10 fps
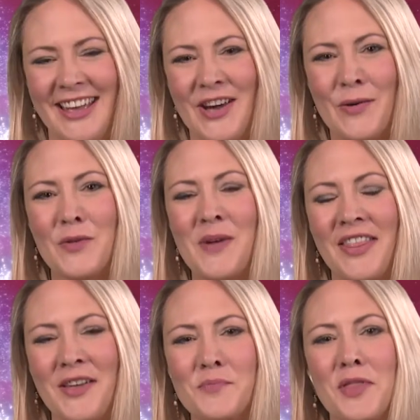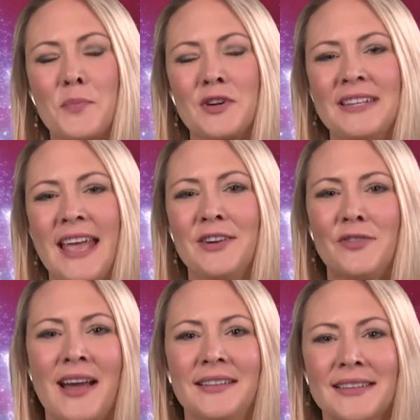What about the pretend
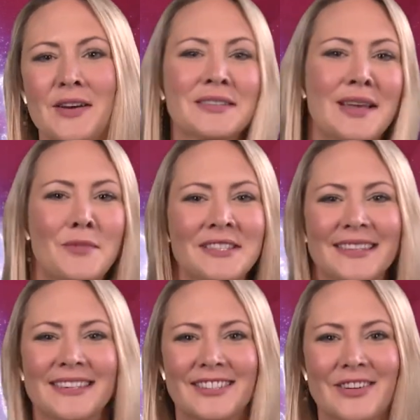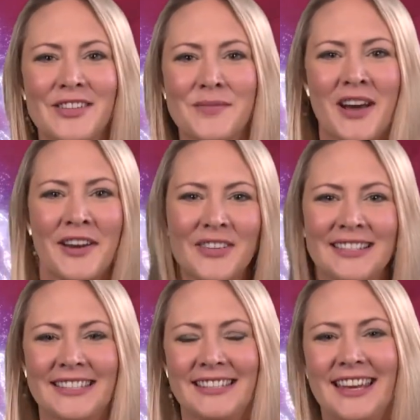runs? Oh, someone's at the door, the breakfast
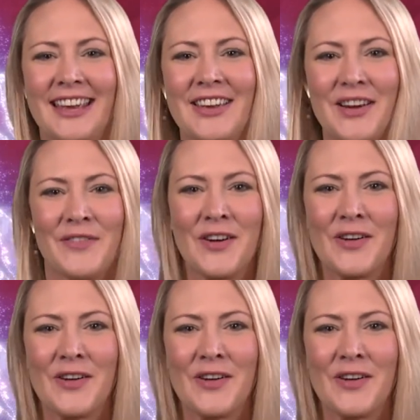is here, go for